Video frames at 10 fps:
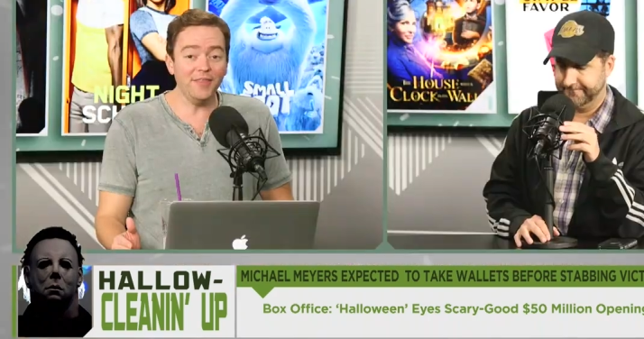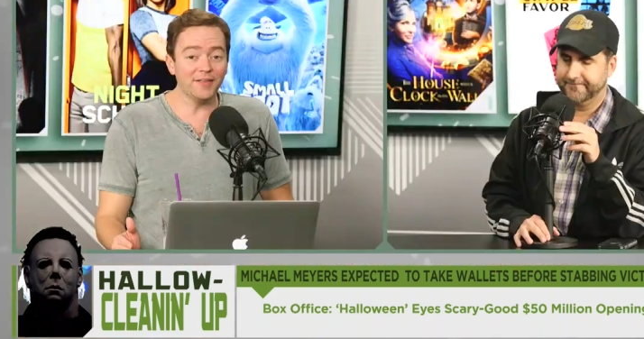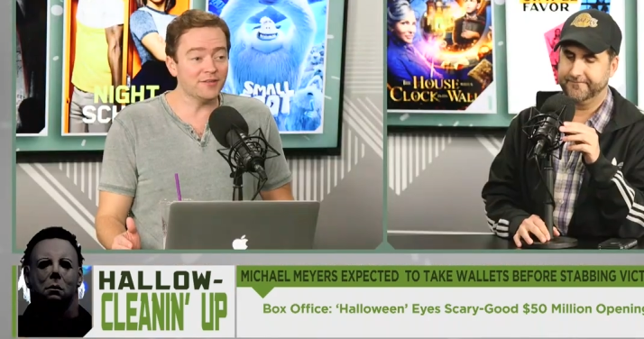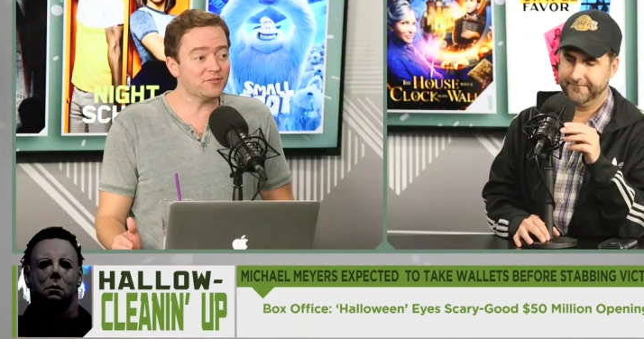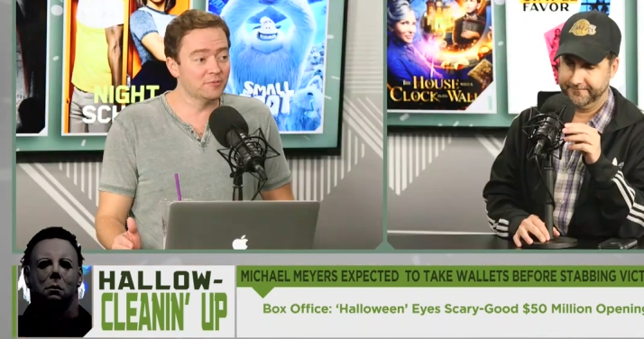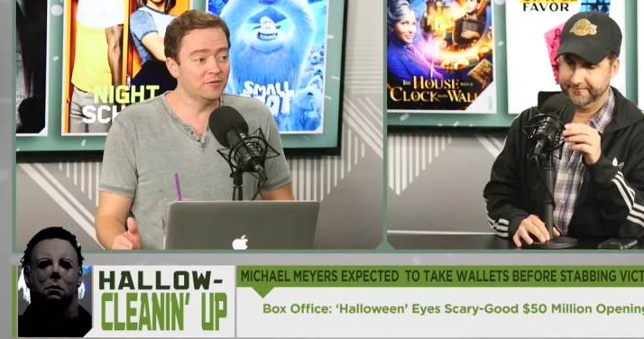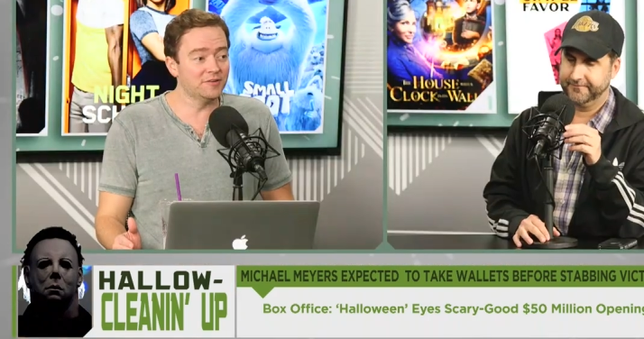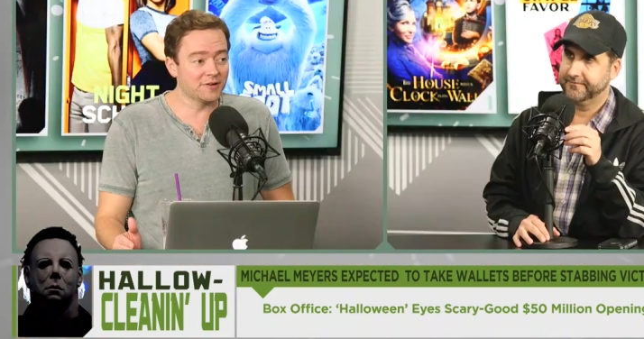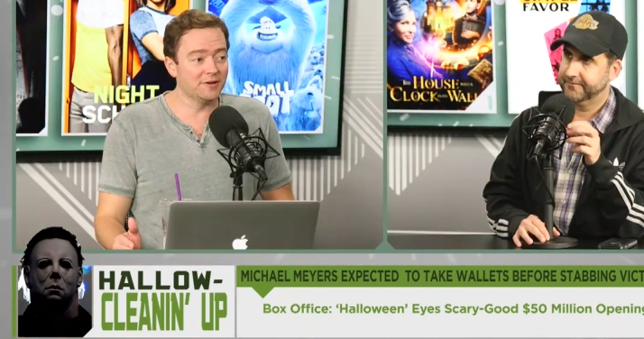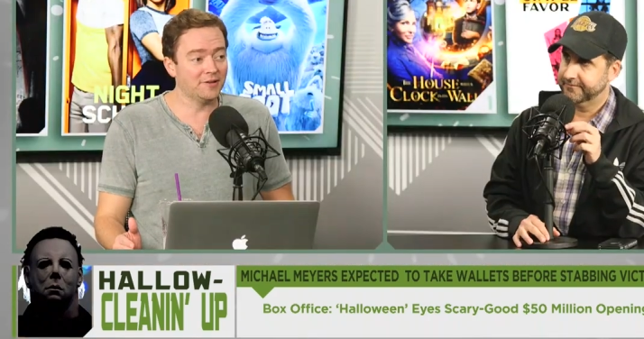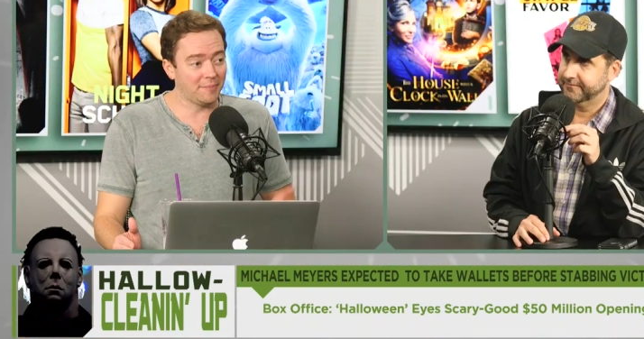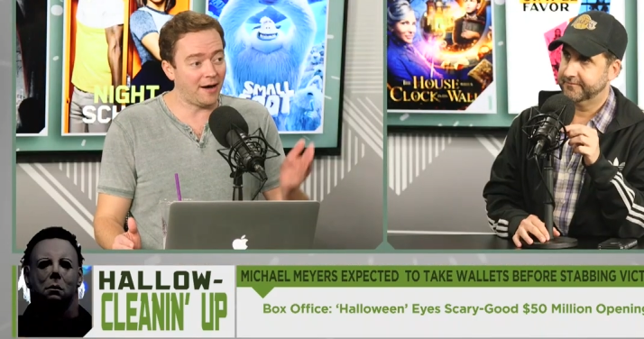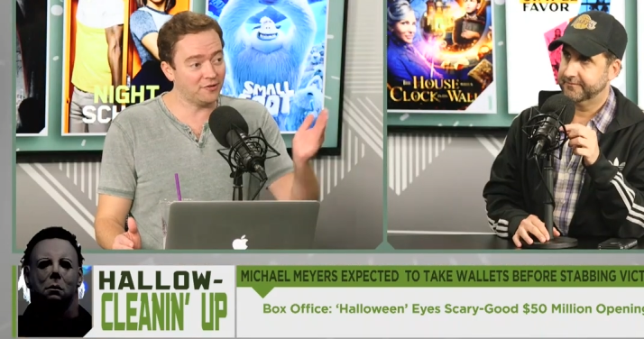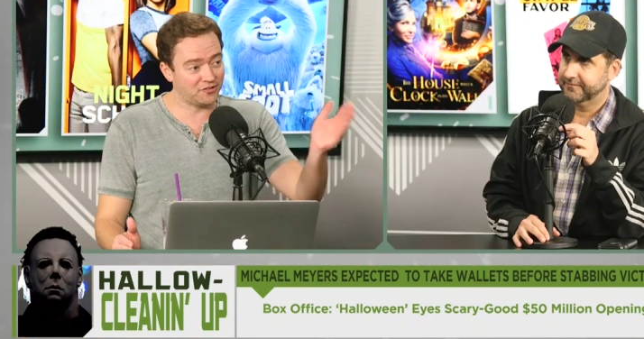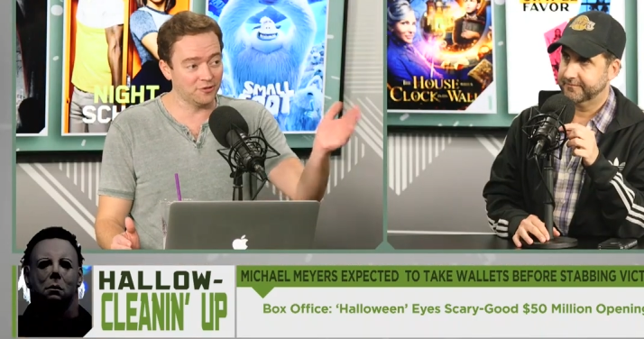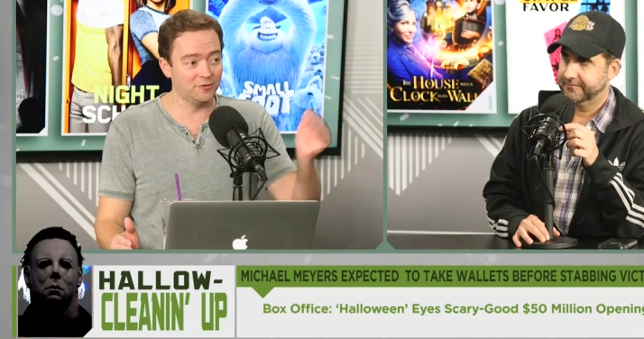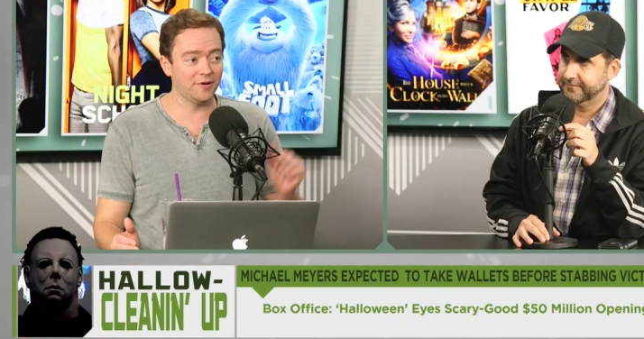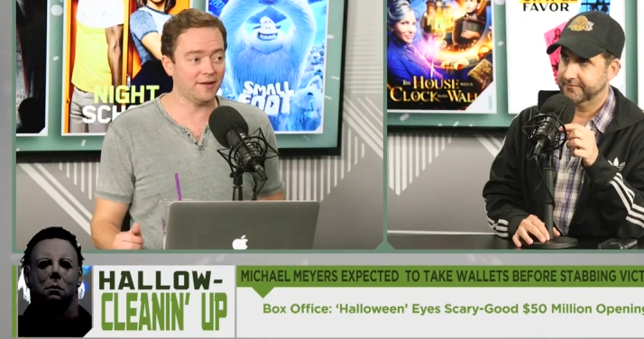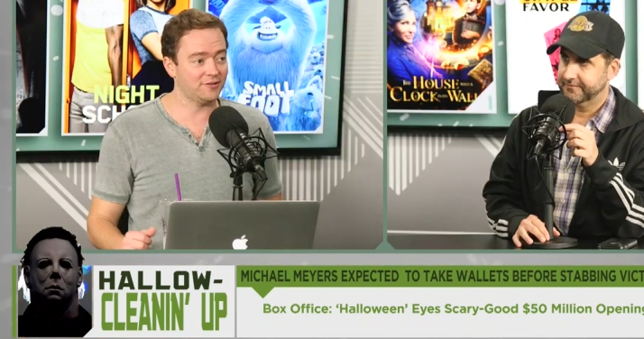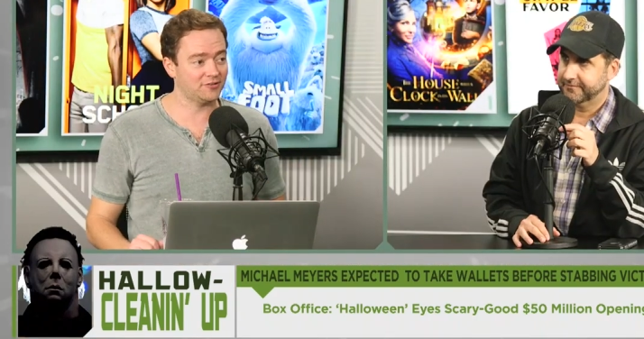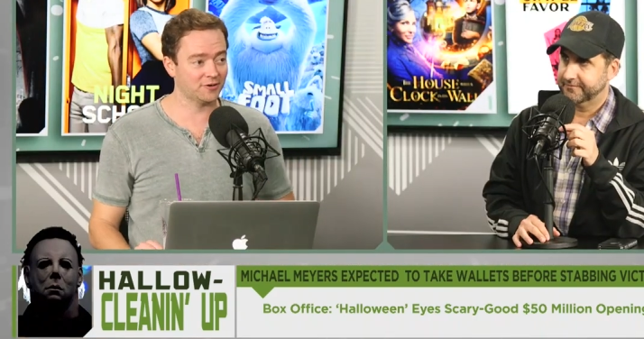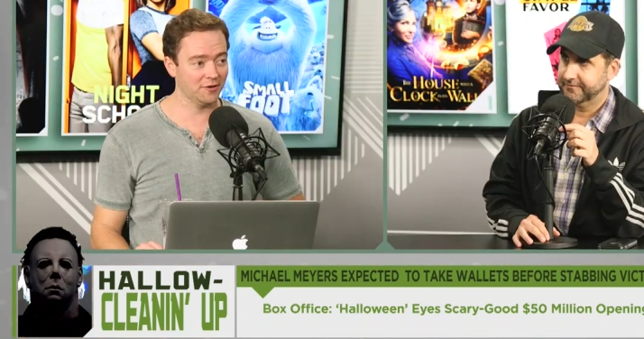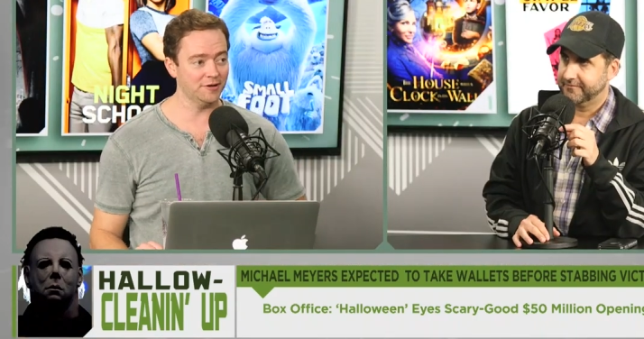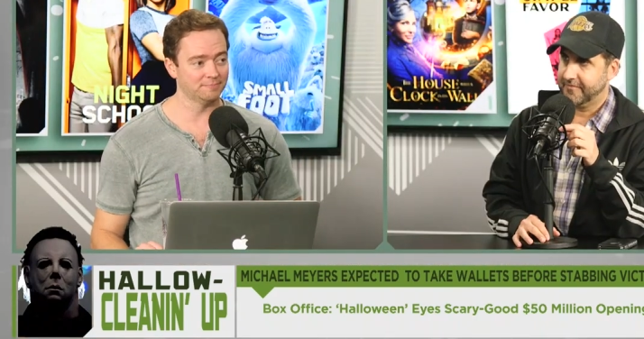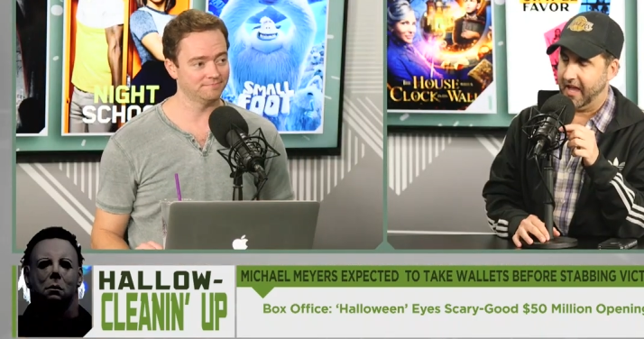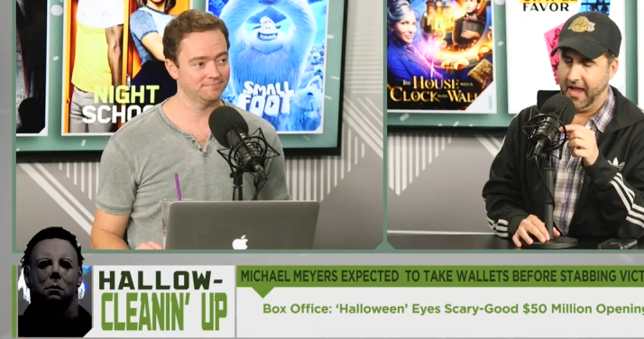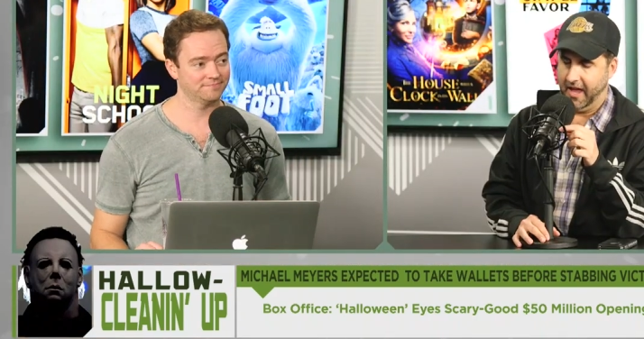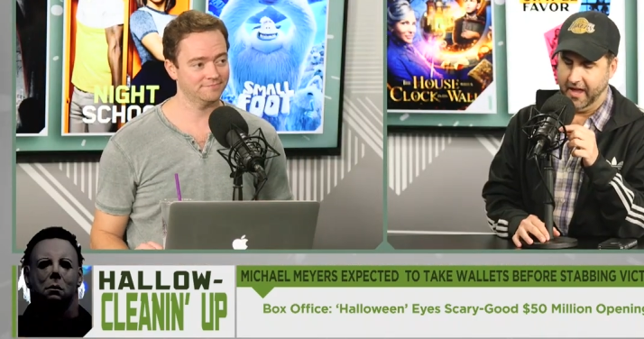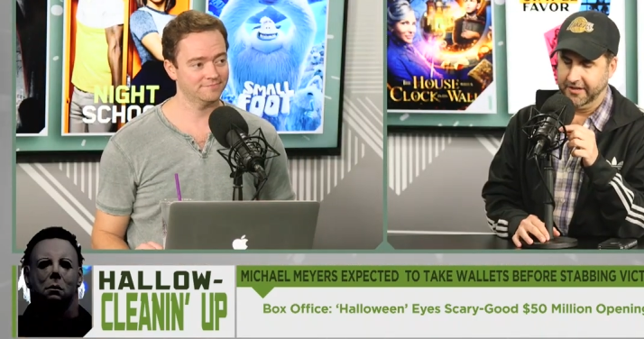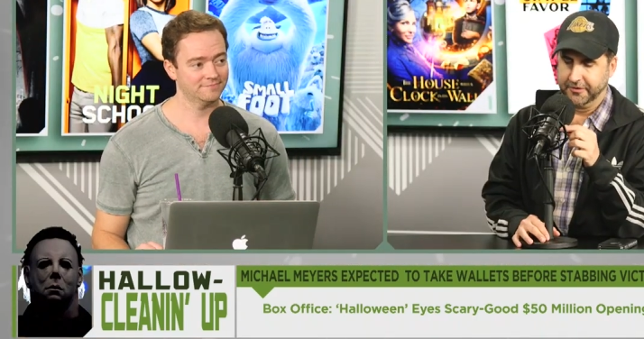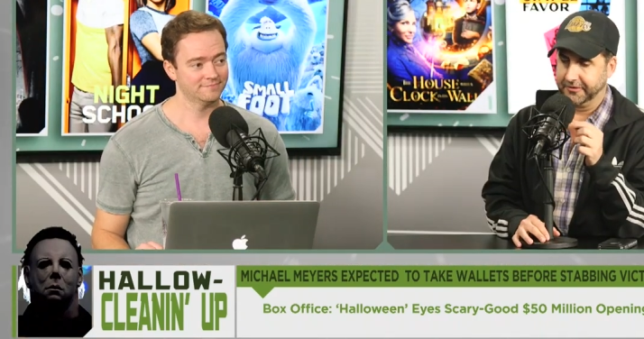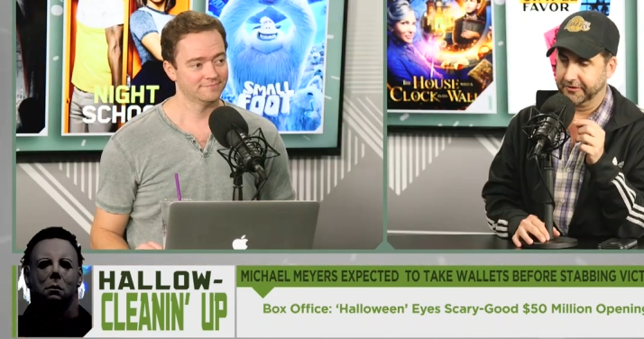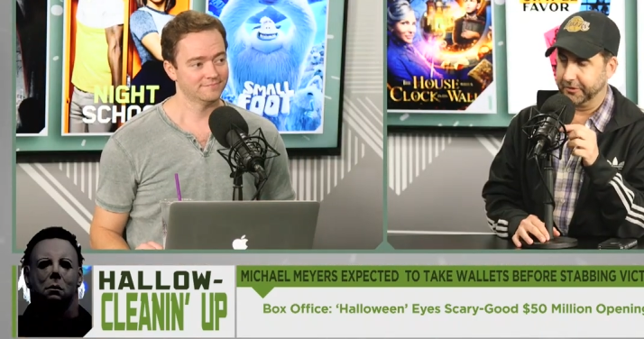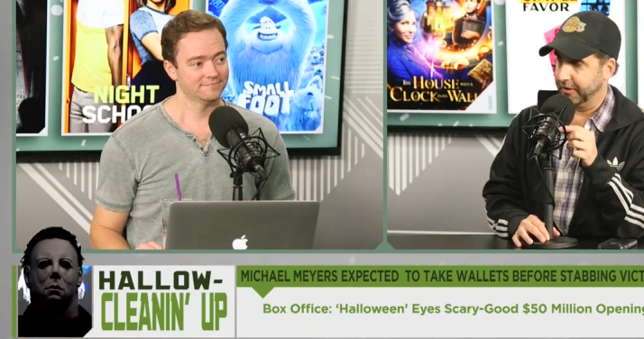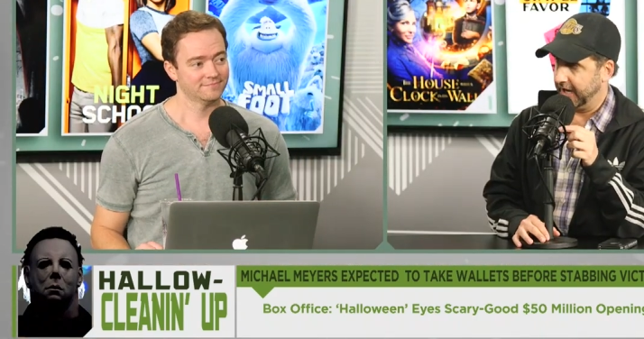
Speaker 1: think this movie is going to demolish. You do not disagree. I
Speaker 2: don't disagree.